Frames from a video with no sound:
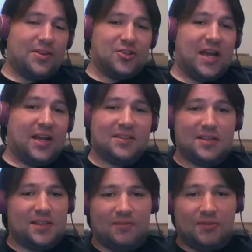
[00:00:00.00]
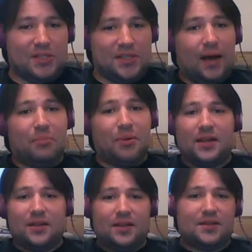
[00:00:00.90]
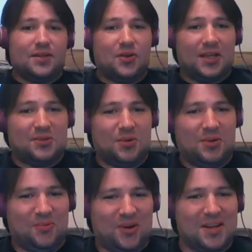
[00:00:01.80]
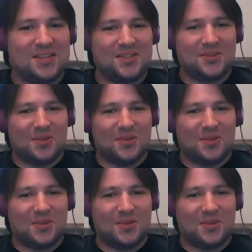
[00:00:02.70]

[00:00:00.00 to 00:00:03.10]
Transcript: jacket doesn't even stop anything that you guys would run into